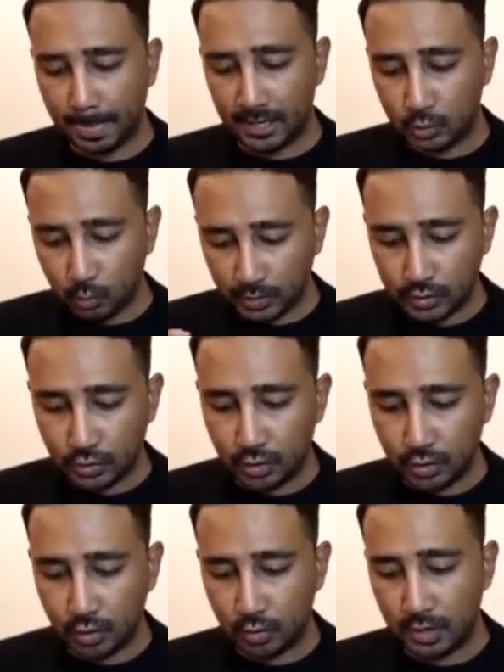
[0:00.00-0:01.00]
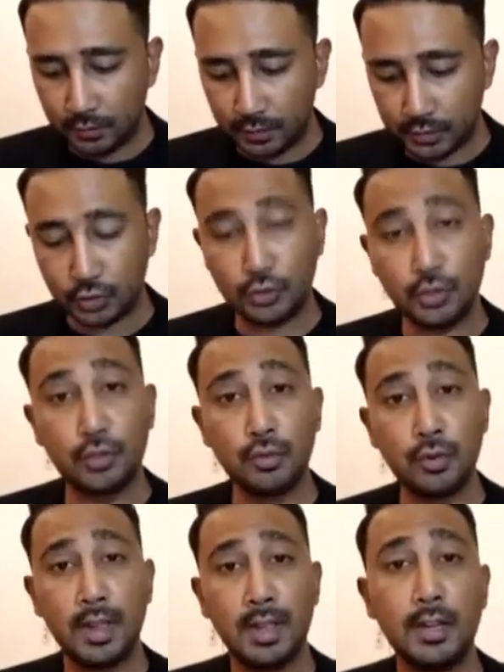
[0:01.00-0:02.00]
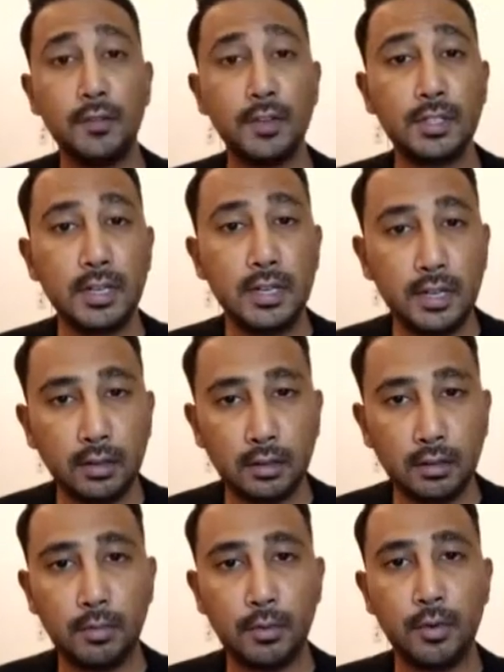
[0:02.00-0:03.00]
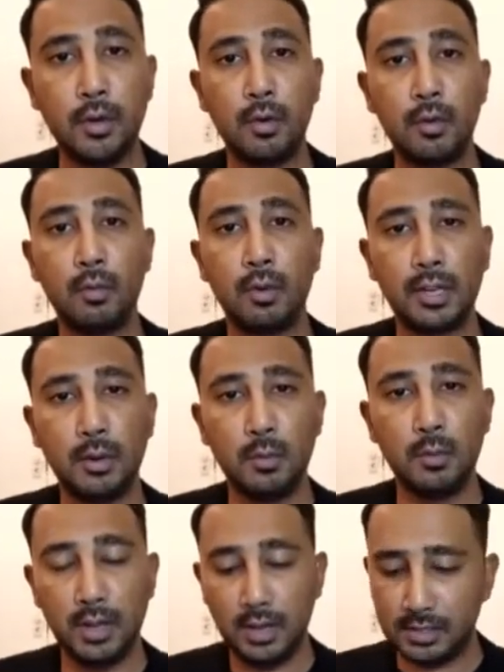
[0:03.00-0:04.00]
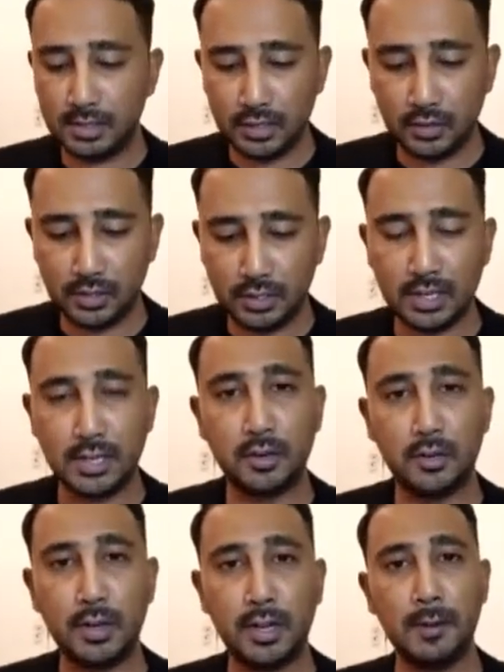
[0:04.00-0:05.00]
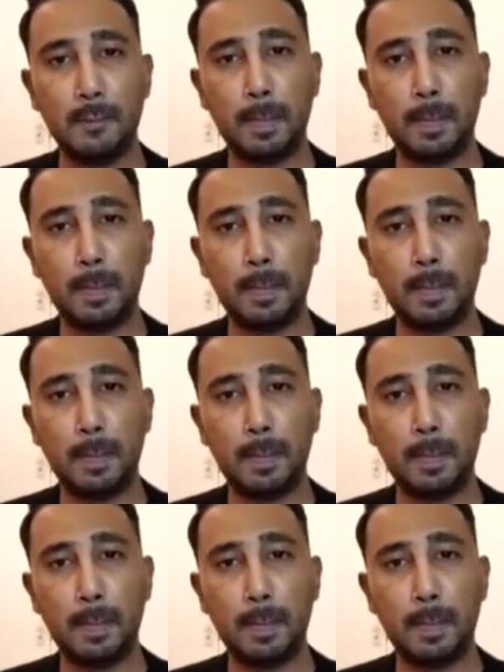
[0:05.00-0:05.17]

She wants to know if this is true and if it's legal. Bruno, what can we say to Zita quickly?